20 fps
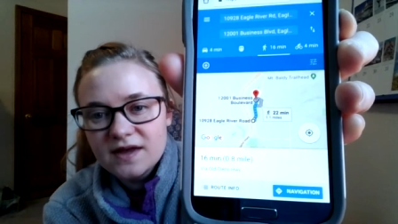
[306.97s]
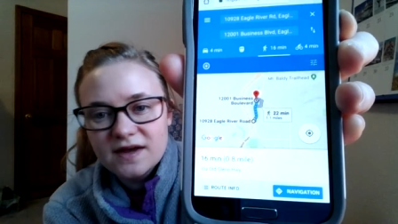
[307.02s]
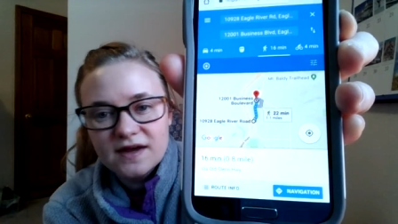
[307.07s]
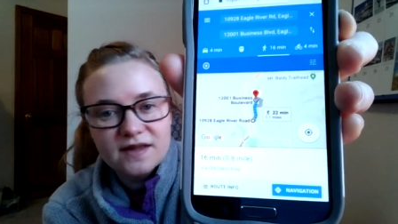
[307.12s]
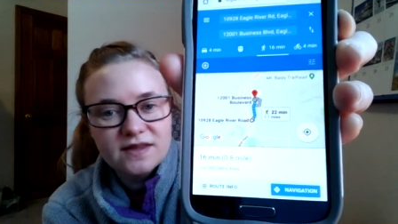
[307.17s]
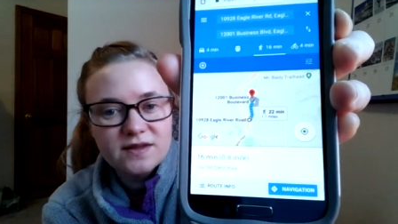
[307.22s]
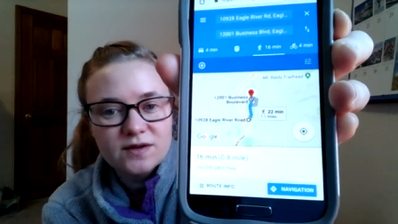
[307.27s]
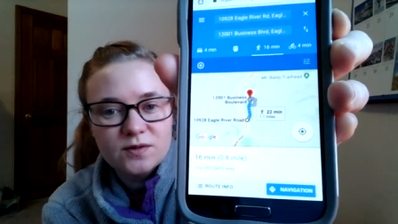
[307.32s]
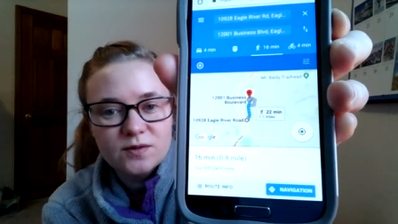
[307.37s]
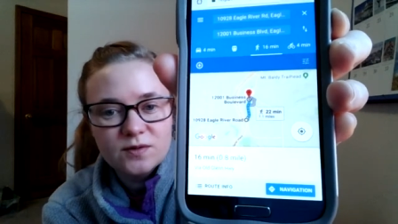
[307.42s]

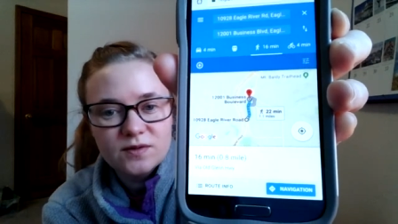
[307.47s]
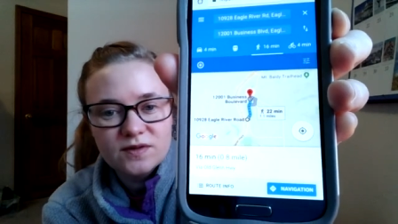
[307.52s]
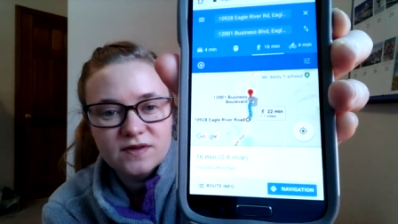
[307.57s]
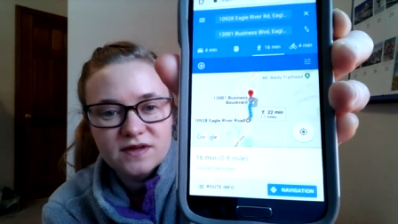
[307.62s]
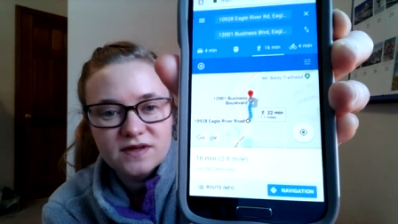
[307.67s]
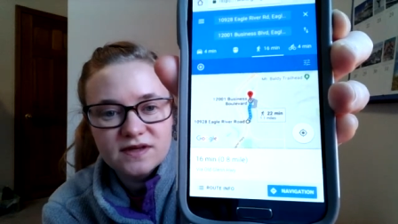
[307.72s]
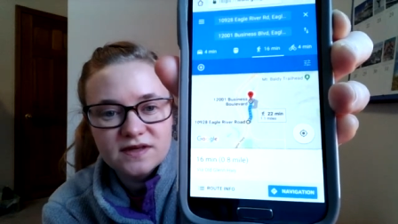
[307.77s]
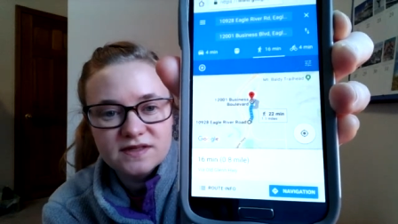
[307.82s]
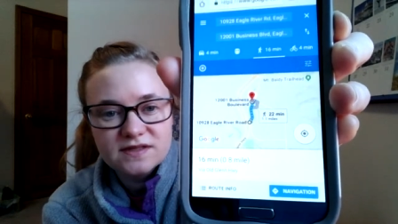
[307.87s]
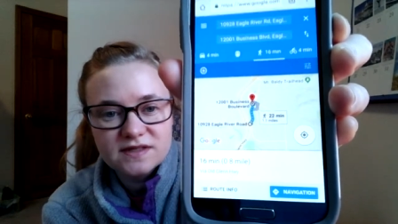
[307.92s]
And the cool
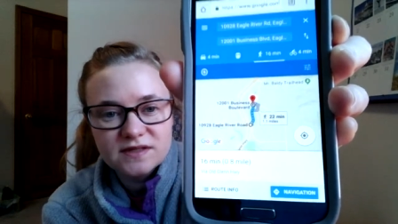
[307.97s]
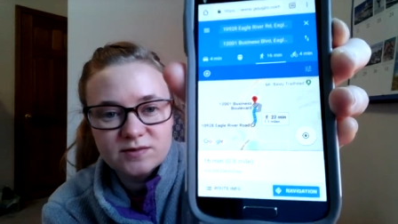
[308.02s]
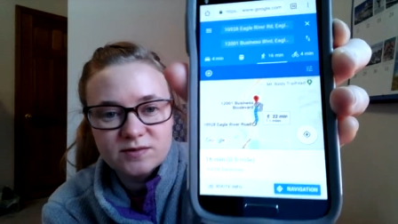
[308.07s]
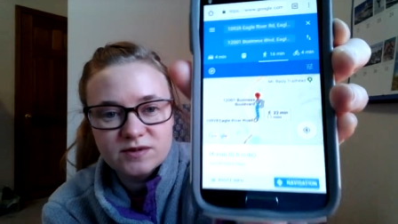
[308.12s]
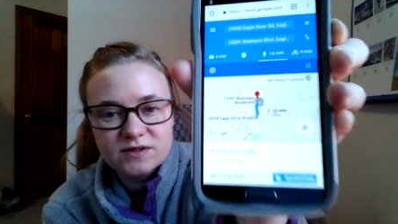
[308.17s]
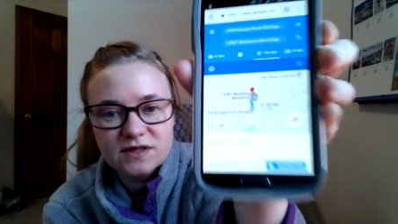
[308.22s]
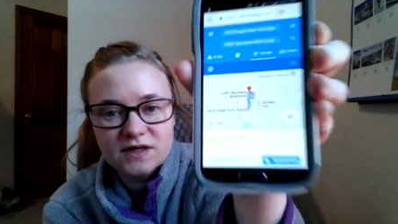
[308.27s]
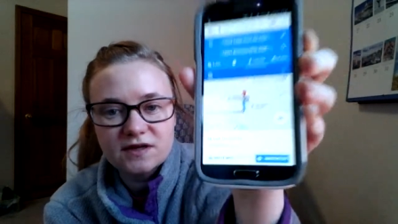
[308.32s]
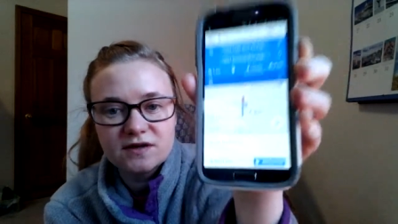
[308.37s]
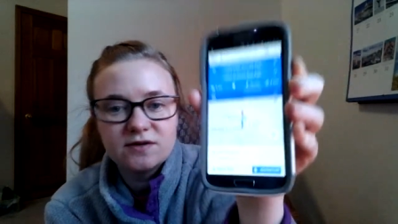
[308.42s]
thing is it will
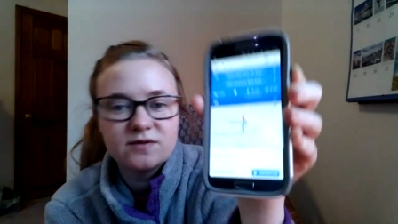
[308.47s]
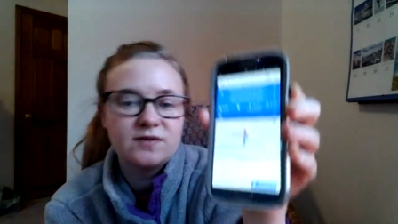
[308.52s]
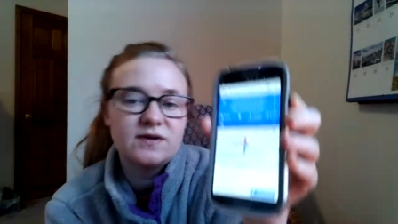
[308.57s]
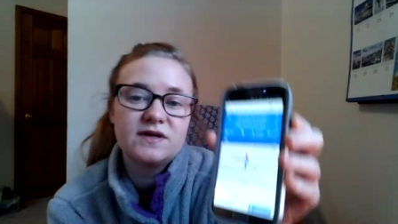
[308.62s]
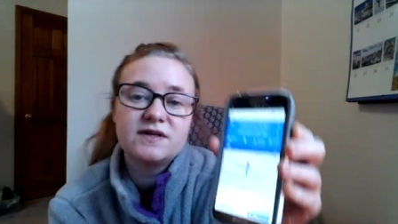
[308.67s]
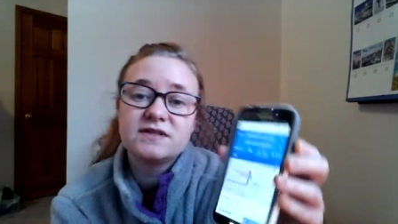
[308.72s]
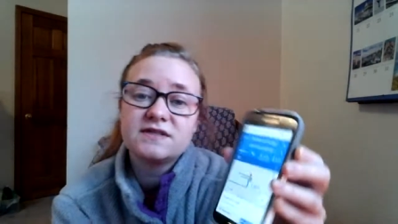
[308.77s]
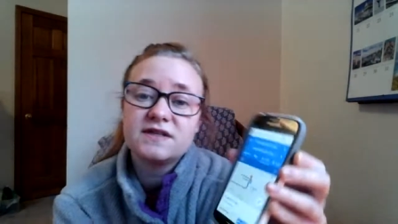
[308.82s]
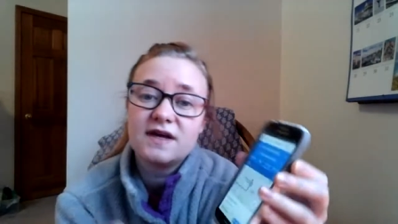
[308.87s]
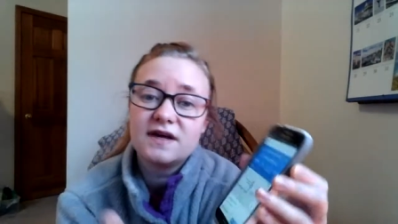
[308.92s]
tell you
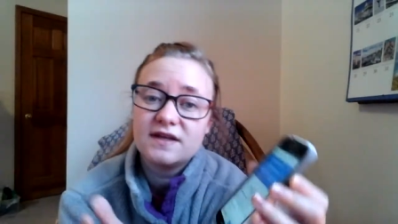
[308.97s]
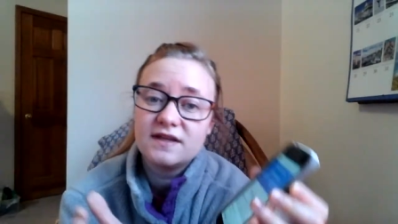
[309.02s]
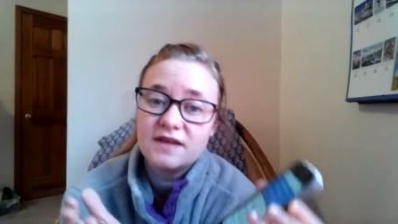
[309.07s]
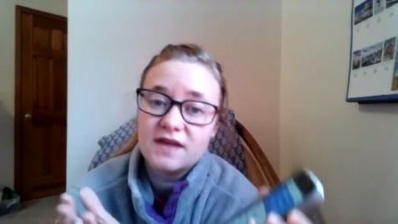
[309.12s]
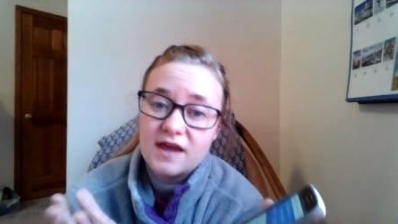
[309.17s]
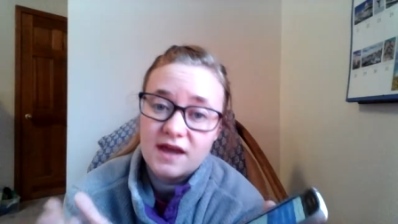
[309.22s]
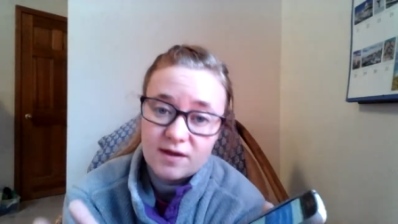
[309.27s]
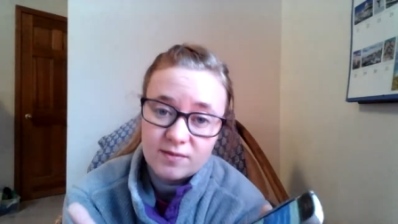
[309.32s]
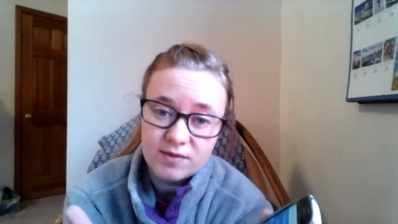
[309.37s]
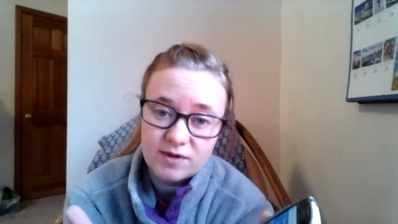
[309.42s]
exactly
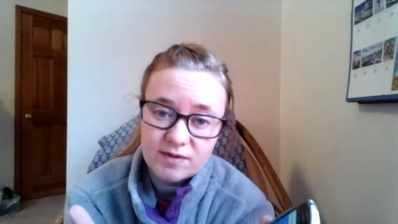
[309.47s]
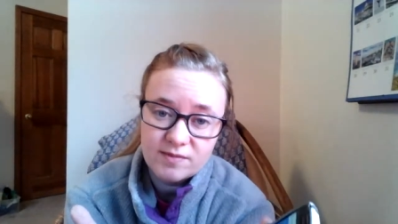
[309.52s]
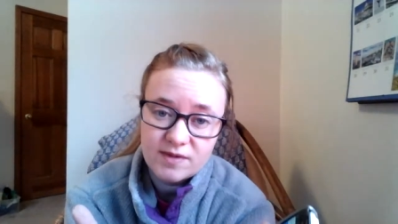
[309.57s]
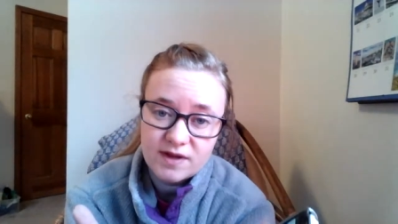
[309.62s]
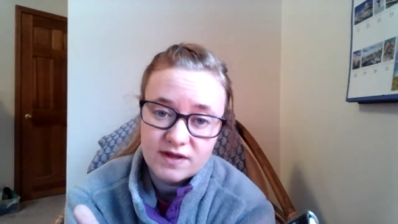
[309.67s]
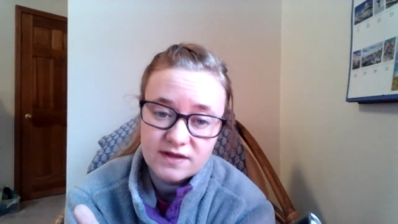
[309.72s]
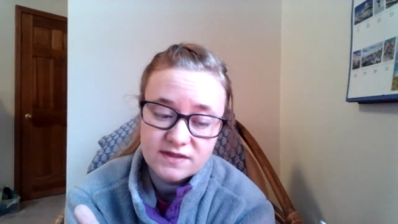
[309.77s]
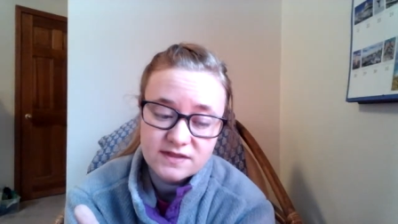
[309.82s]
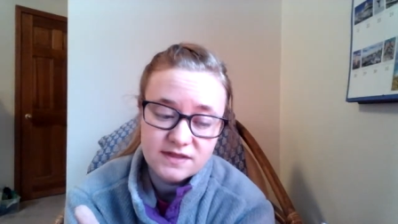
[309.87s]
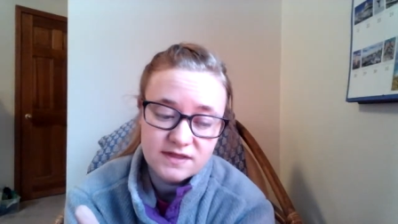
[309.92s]
how many
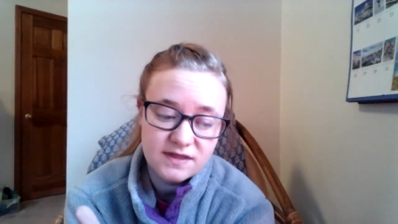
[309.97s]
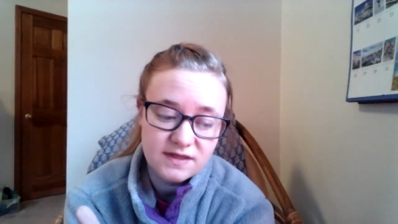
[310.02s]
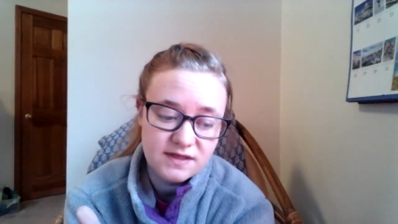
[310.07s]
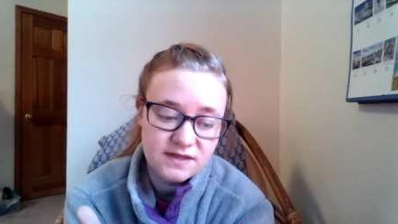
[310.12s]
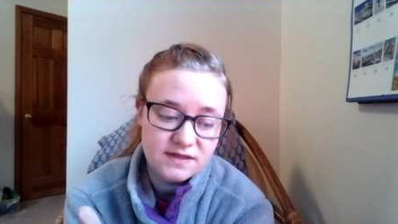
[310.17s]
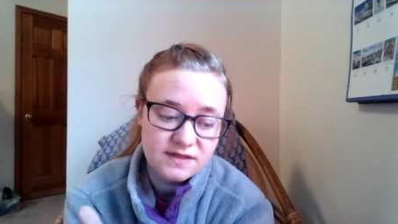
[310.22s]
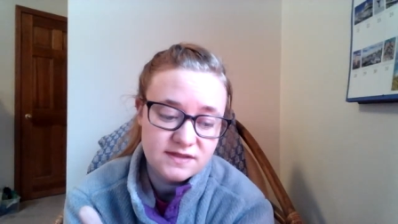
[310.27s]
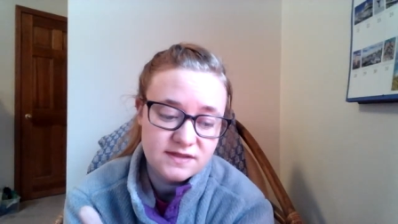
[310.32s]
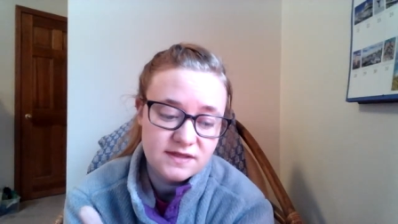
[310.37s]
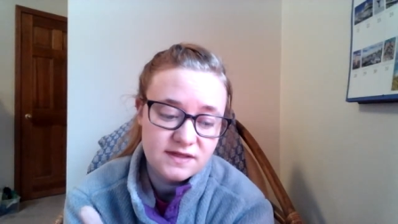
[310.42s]
miles it
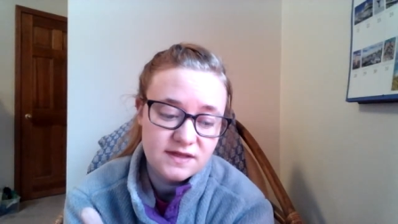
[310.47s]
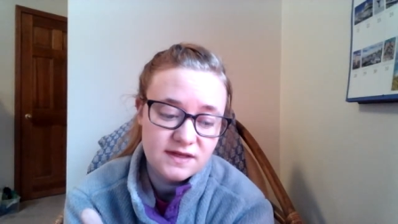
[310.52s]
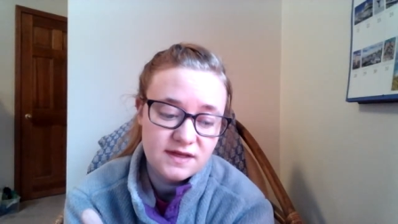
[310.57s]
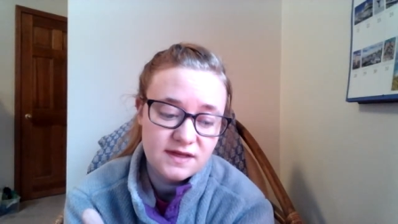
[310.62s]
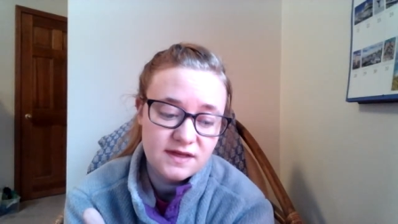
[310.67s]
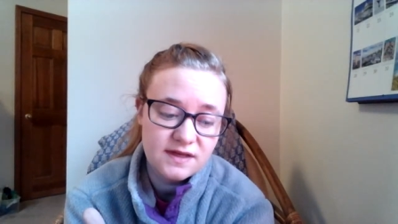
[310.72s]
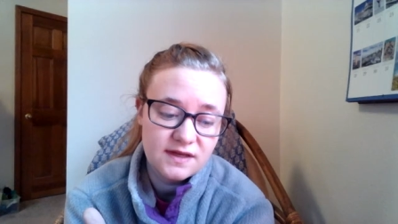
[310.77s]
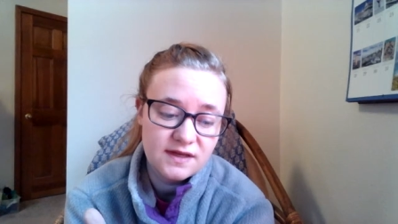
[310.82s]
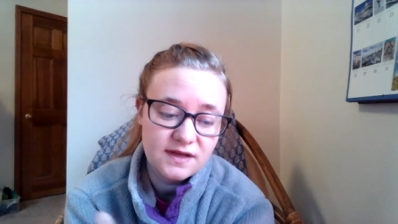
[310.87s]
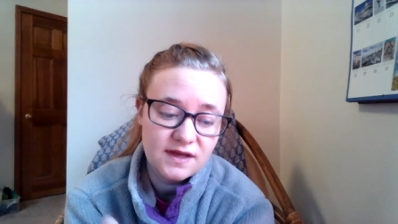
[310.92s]
is
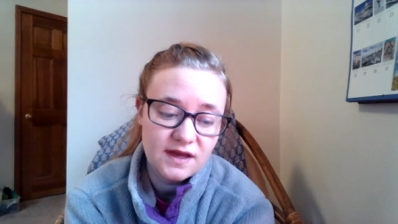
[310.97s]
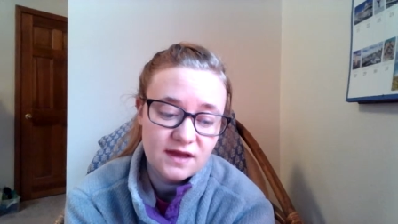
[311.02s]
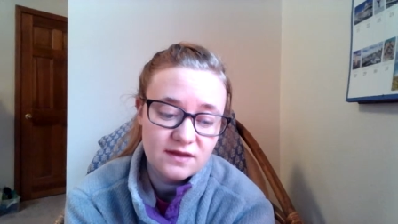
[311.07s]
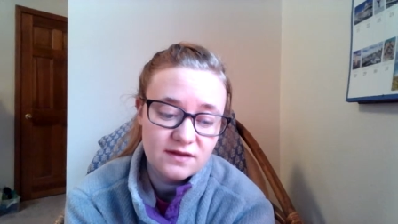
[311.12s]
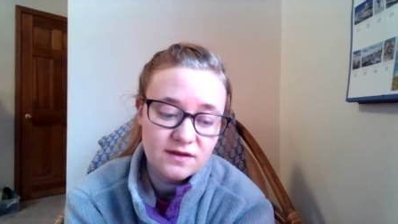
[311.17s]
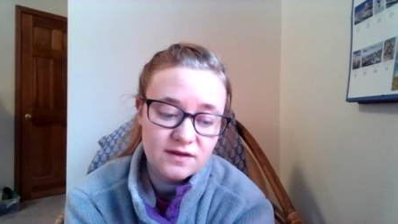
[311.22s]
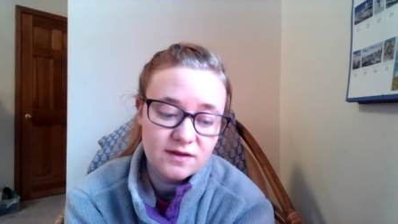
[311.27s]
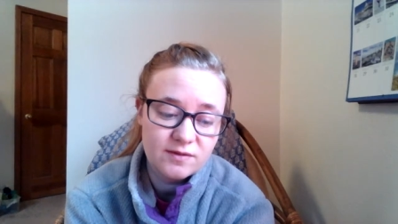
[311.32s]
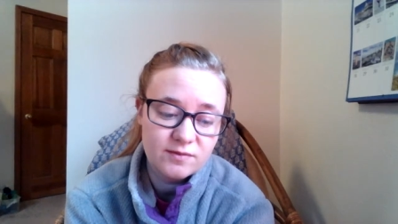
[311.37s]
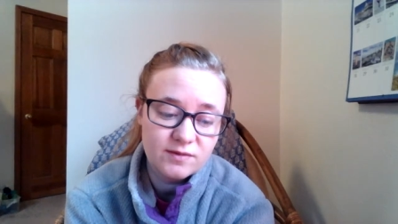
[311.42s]
and how
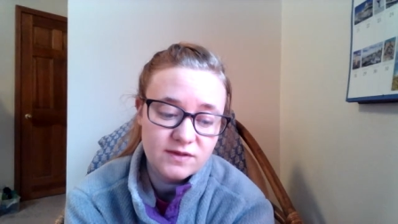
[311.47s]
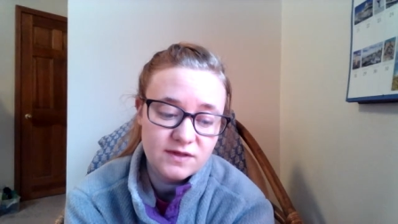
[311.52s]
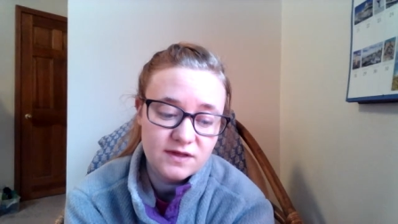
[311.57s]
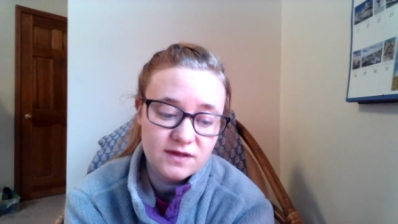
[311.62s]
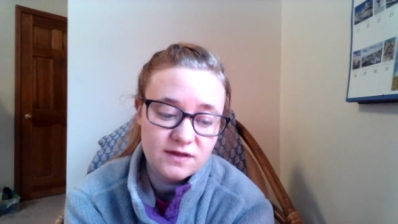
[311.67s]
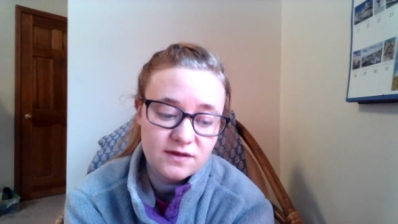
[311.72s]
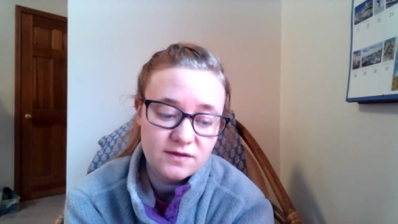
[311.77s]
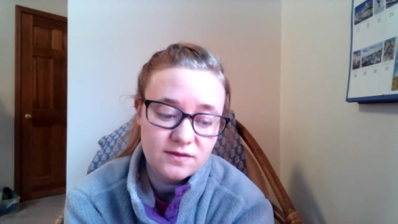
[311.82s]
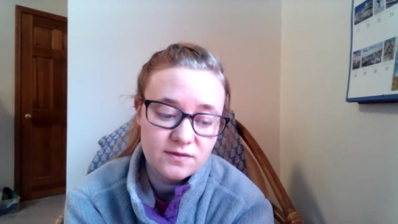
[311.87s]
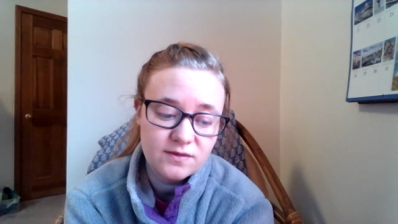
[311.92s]
long it will
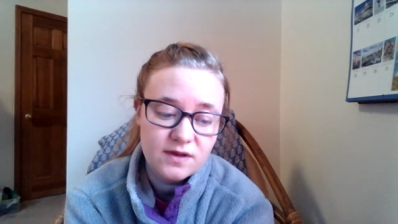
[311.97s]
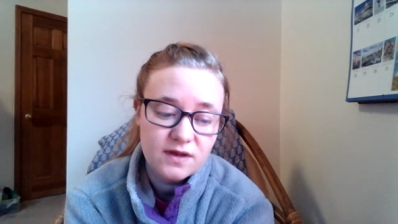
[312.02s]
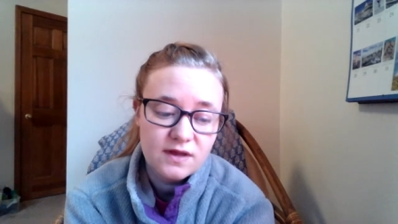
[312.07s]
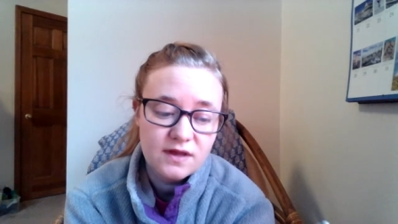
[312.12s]
take you.